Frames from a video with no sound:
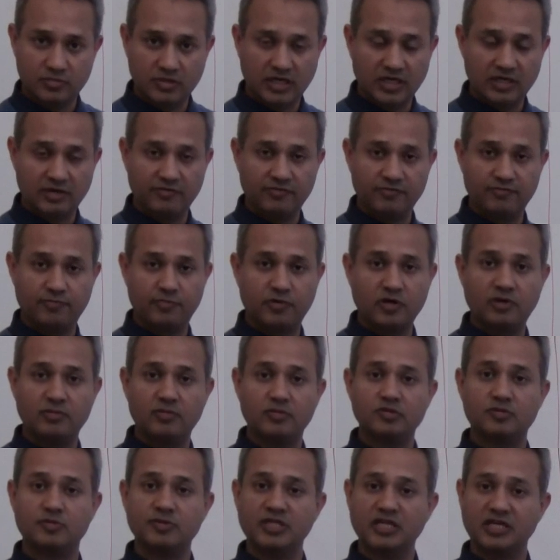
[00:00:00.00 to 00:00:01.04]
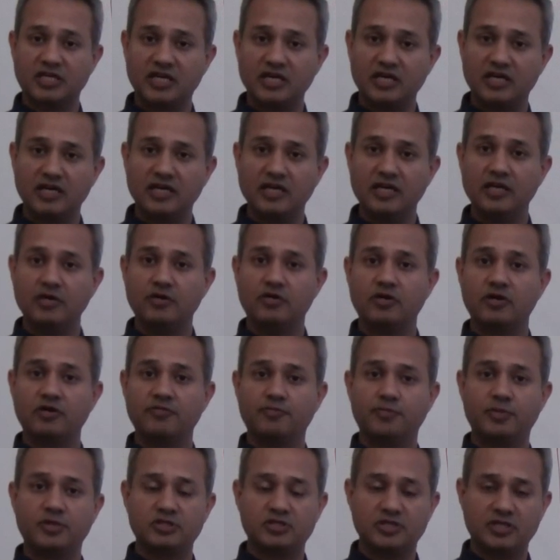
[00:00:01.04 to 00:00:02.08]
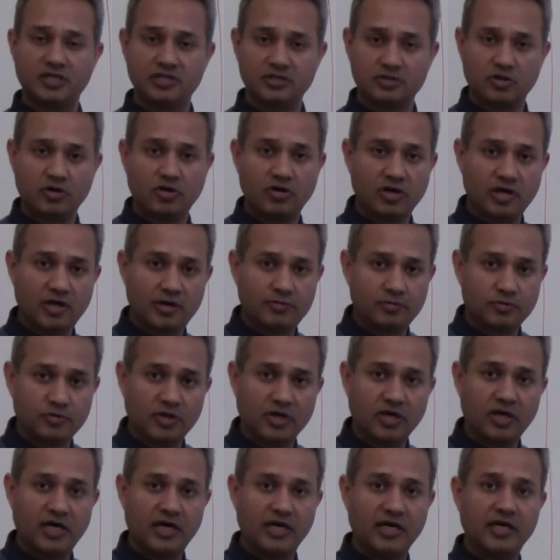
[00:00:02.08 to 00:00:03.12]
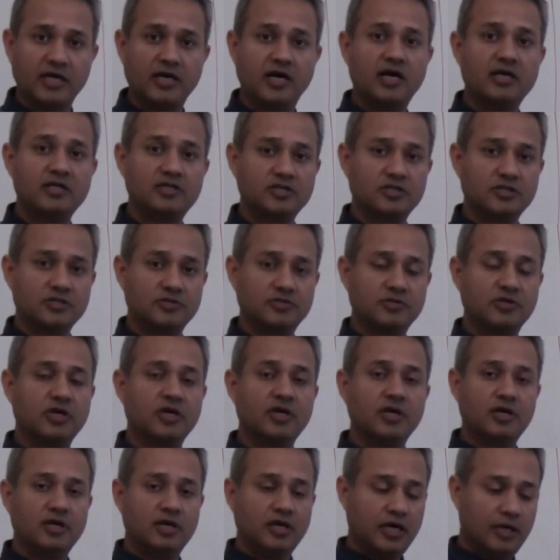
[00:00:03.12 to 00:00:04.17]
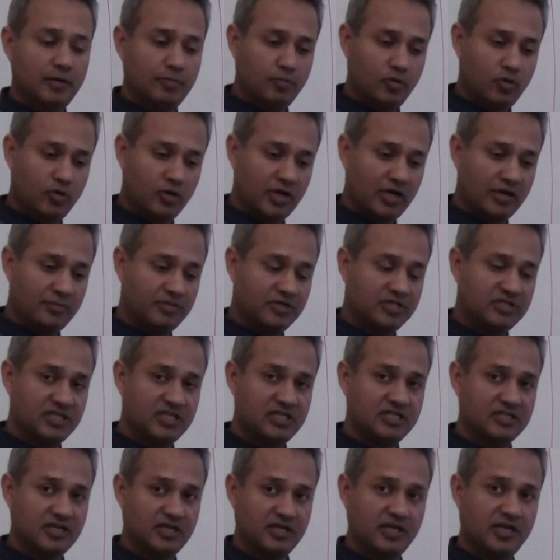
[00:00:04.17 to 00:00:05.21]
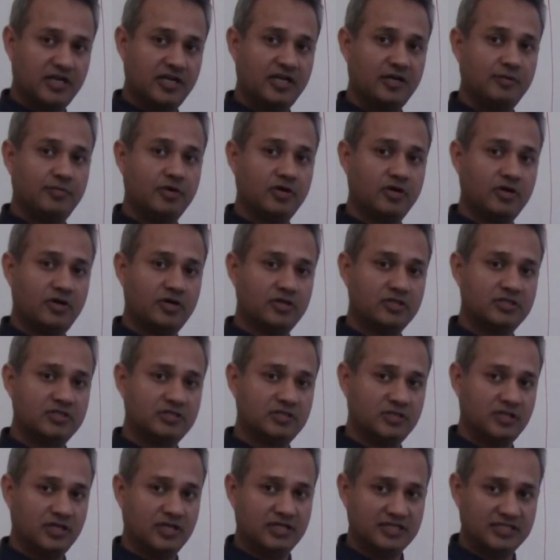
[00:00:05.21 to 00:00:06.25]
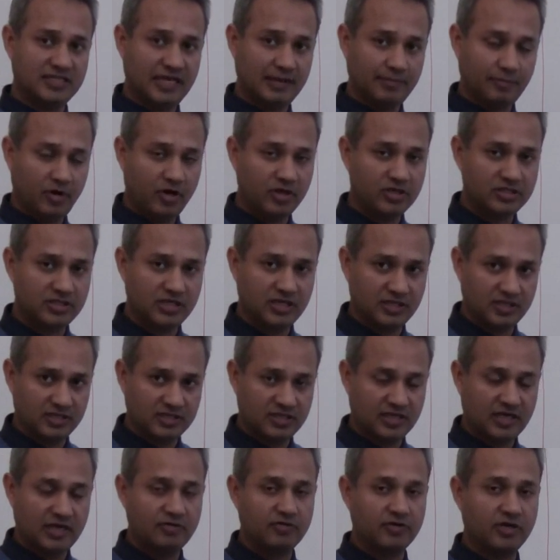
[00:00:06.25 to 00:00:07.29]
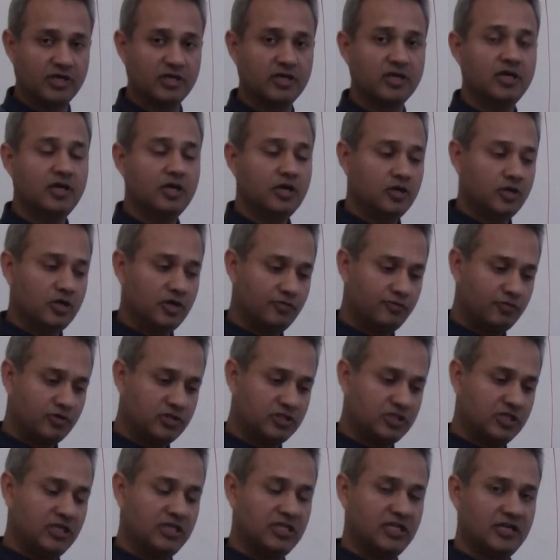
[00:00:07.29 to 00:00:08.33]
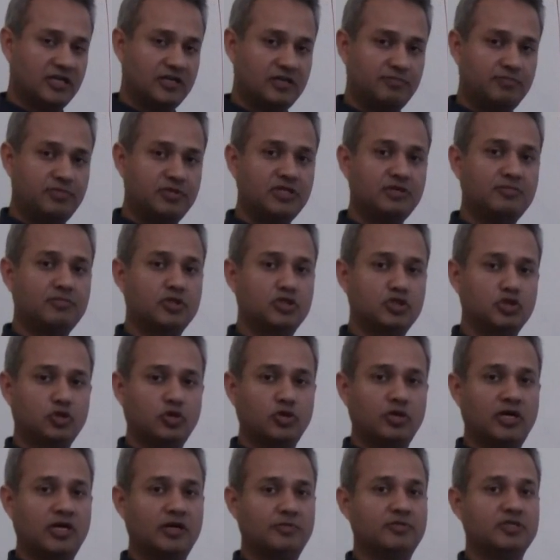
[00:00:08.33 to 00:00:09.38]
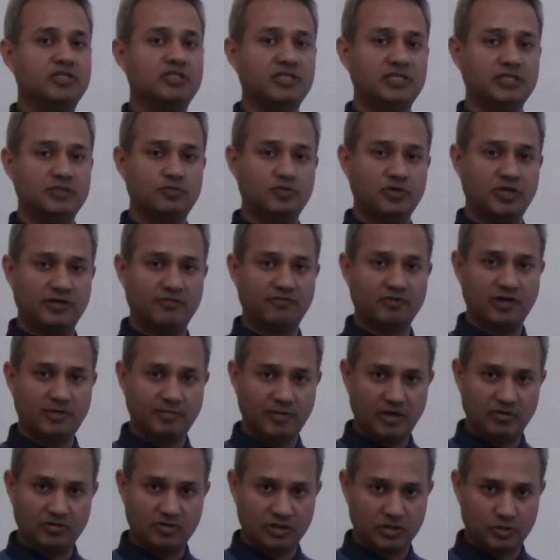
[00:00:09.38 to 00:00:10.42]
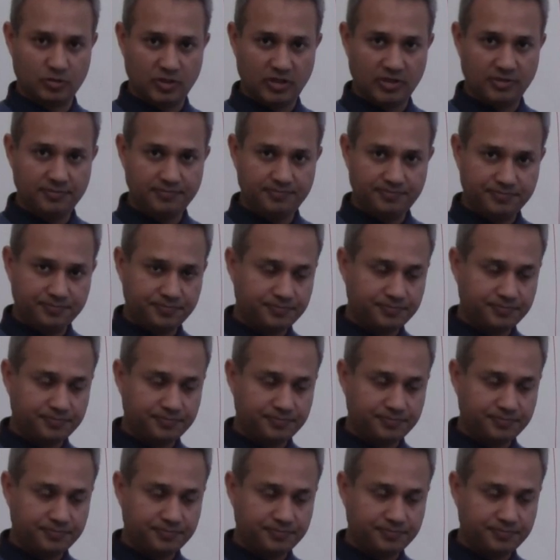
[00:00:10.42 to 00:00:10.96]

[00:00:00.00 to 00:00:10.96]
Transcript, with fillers: kind of problems with the kidney or a person has gone up to a high altitude and more RBCs are needed because there is hypoxia in the surrounding, you would see that premature RBCs would have come out as well.